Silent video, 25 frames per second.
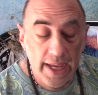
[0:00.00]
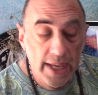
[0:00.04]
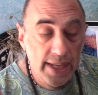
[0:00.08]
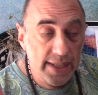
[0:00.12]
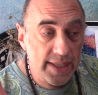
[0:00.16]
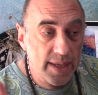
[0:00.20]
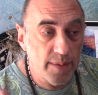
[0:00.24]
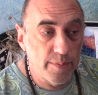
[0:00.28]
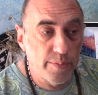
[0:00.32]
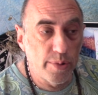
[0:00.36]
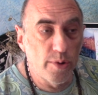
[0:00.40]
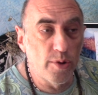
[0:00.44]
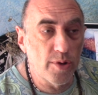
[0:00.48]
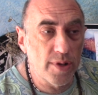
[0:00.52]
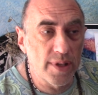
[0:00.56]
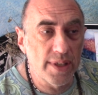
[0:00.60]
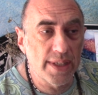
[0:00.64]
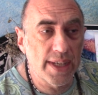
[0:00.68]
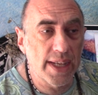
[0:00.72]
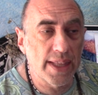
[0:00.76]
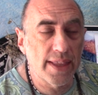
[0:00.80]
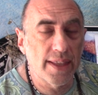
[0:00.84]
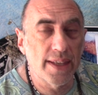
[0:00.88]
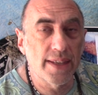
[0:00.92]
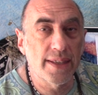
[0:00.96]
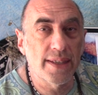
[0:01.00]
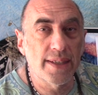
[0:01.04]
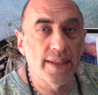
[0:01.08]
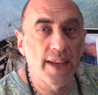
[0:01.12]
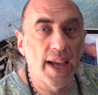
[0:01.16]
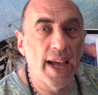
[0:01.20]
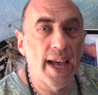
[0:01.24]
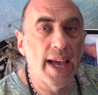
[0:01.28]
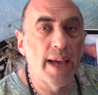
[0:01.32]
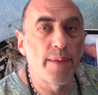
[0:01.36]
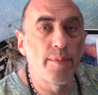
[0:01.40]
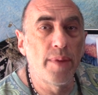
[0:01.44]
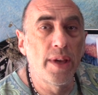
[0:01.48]
It's important at this
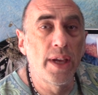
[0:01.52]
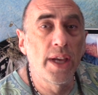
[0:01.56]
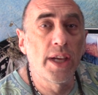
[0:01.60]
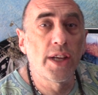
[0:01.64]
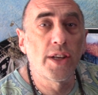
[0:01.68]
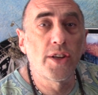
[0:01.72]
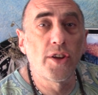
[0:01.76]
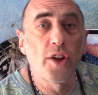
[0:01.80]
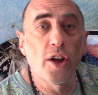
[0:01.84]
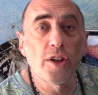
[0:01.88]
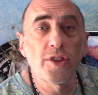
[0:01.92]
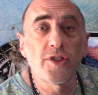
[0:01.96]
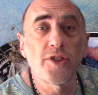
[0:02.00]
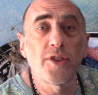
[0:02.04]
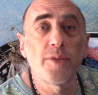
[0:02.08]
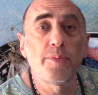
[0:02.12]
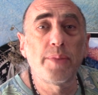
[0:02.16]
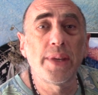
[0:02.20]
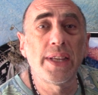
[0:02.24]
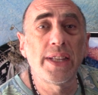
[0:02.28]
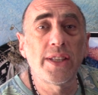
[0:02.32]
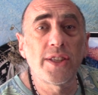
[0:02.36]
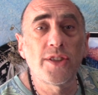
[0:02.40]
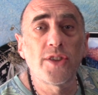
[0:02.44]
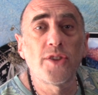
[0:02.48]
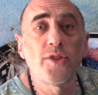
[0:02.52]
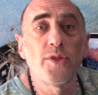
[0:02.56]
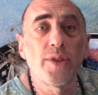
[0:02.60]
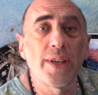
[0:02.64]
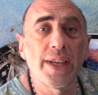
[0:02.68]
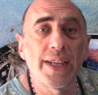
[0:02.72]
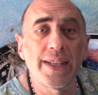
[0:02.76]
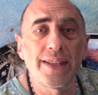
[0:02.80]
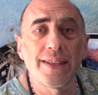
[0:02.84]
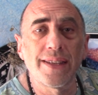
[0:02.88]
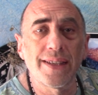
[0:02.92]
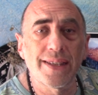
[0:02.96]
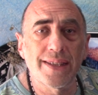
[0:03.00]
time not to be too
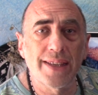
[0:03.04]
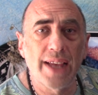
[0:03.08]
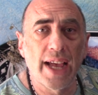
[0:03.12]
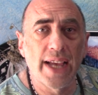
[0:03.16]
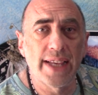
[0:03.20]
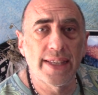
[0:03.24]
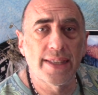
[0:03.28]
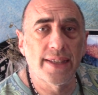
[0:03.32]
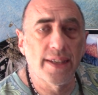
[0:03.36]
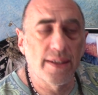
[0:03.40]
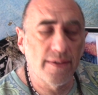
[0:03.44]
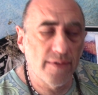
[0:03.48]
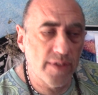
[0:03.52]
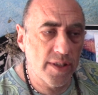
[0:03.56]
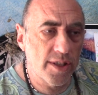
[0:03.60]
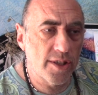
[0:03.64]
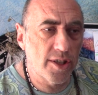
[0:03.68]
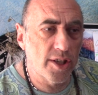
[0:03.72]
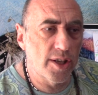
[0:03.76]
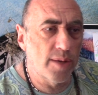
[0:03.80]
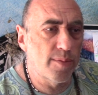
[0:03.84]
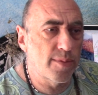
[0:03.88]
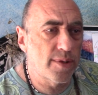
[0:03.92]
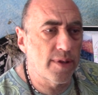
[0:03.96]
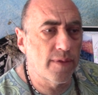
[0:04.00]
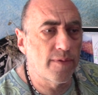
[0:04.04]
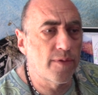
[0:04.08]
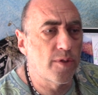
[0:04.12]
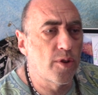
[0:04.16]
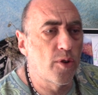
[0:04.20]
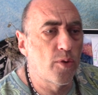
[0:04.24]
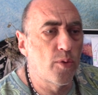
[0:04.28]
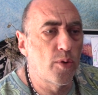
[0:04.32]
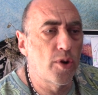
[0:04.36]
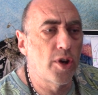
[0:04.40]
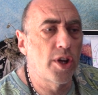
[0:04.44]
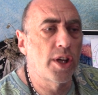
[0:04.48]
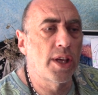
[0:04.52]
indecisive. In terms of your
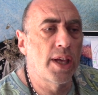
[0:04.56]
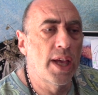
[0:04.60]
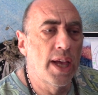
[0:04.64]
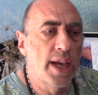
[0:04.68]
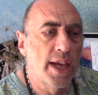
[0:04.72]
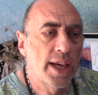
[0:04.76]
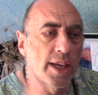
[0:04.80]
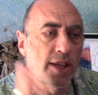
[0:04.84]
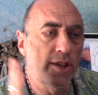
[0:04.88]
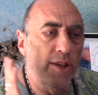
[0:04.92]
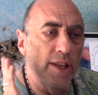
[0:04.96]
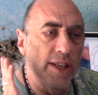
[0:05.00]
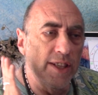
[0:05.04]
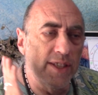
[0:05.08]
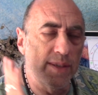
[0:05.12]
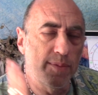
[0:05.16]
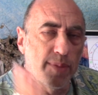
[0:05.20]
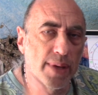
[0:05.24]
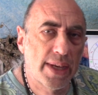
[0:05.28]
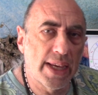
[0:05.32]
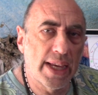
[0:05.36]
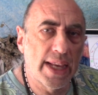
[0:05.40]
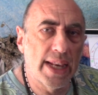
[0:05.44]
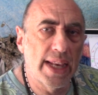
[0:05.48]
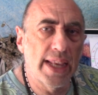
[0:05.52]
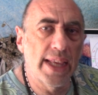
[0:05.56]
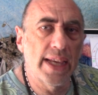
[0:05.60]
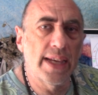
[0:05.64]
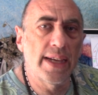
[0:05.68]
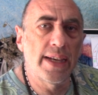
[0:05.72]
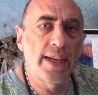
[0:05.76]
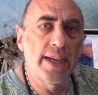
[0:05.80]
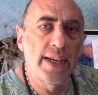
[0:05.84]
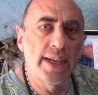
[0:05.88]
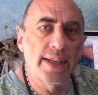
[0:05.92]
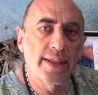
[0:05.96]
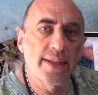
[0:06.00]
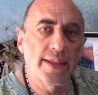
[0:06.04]
work, you need to be
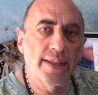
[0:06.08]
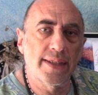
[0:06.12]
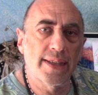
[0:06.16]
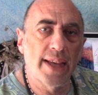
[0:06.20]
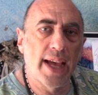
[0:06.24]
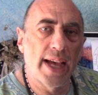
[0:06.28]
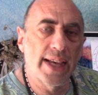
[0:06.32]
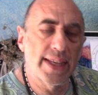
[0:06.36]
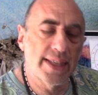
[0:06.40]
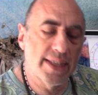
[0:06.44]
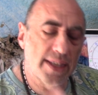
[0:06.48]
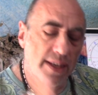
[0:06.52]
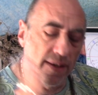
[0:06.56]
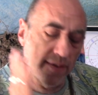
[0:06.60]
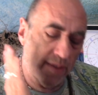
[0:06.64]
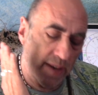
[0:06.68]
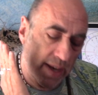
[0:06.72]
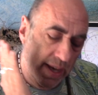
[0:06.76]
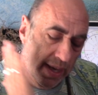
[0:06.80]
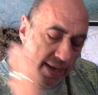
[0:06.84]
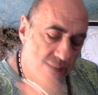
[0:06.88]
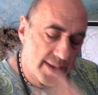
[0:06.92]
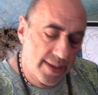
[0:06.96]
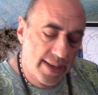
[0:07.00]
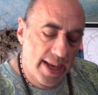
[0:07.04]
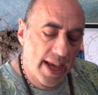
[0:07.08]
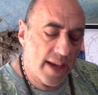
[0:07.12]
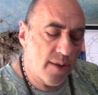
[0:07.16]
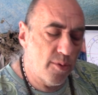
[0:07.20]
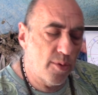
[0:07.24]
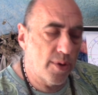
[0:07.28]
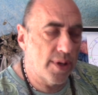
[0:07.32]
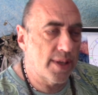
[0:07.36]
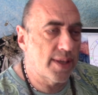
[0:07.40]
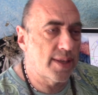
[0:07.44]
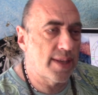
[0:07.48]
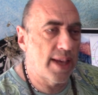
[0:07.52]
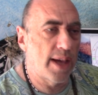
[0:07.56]
clear, decisive, say
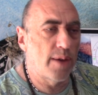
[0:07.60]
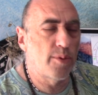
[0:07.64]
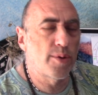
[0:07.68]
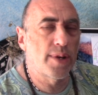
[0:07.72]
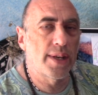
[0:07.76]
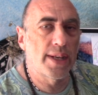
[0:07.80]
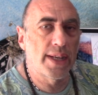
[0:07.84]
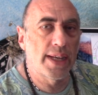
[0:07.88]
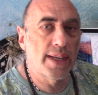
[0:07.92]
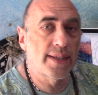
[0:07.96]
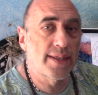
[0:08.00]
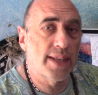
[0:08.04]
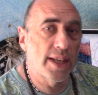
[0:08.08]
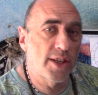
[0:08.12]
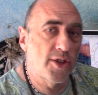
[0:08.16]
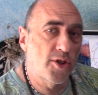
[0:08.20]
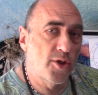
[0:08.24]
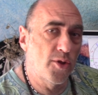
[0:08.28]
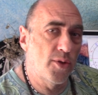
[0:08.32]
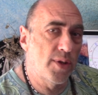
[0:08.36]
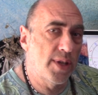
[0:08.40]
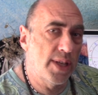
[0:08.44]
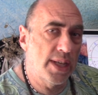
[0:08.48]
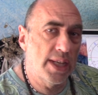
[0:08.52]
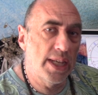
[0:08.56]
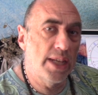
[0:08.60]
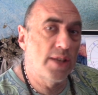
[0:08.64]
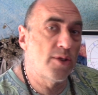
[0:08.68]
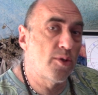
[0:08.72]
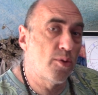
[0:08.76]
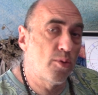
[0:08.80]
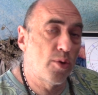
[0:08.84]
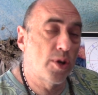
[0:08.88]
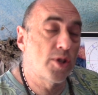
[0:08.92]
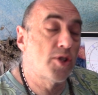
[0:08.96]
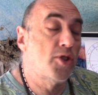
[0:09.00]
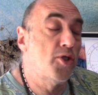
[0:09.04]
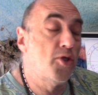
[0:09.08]
what it is that you need or
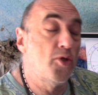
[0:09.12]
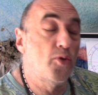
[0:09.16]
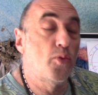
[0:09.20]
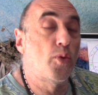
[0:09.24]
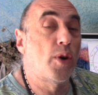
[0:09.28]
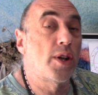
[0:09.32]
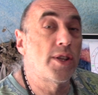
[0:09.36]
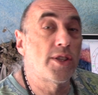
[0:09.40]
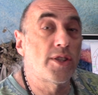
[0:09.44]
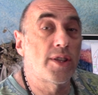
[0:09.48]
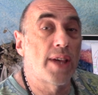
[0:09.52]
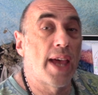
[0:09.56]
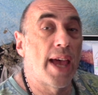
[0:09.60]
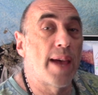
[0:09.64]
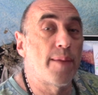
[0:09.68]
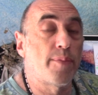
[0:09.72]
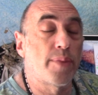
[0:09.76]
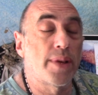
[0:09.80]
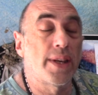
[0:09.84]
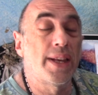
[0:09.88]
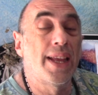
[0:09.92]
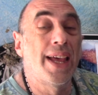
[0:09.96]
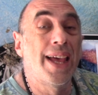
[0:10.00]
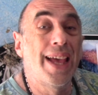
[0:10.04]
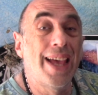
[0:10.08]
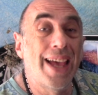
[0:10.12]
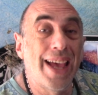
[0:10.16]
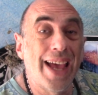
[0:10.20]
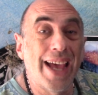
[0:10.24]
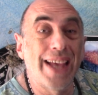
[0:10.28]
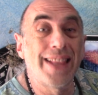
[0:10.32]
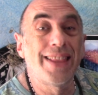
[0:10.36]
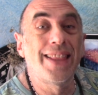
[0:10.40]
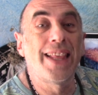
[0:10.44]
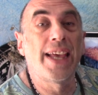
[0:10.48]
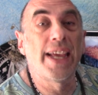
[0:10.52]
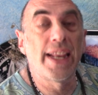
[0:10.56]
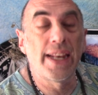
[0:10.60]
what you want to happen,
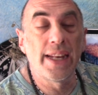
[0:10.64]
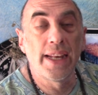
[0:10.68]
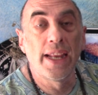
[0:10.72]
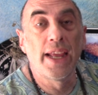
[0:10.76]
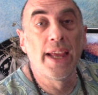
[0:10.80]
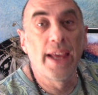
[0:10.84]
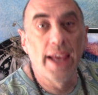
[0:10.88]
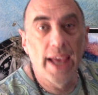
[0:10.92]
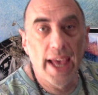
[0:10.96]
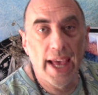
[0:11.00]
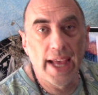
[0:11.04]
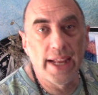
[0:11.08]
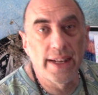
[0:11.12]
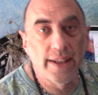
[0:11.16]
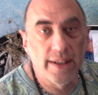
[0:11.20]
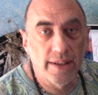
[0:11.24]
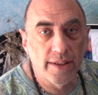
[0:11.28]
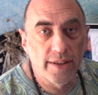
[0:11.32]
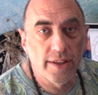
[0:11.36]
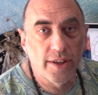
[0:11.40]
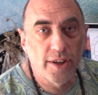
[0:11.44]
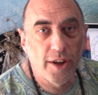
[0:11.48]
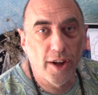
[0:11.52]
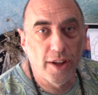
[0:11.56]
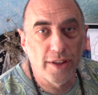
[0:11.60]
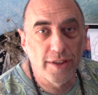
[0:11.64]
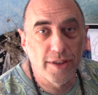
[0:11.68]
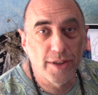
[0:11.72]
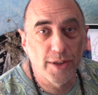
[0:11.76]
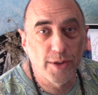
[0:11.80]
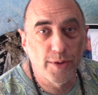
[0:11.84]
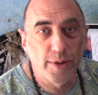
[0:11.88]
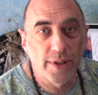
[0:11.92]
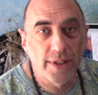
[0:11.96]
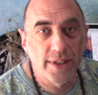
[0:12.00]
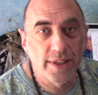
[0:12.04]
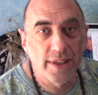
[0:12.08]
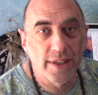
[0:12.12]
and then handle the
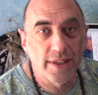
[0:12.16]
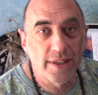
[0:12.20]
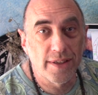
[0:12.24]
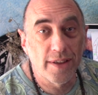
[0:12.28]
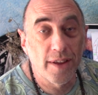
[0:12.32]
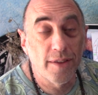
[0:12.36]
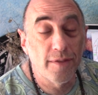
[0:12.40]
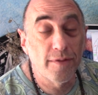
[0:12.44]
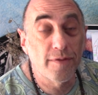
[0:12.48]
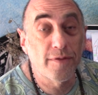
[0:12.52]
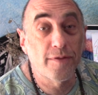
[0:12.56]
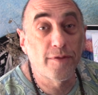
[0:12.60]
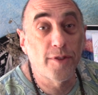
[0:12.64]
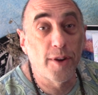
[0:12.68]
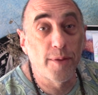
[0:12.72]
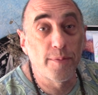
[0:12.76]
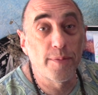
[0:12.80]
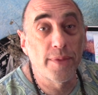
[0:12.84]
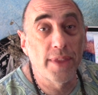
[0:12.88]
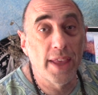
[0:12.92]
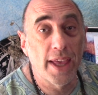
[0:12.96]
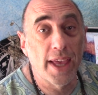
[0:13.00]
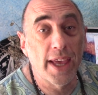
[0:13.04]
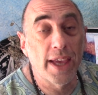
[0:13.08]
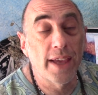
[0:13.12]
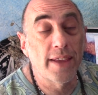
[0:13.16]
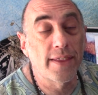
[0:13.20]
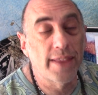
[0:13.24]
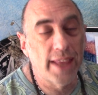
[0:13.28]
consequences from there.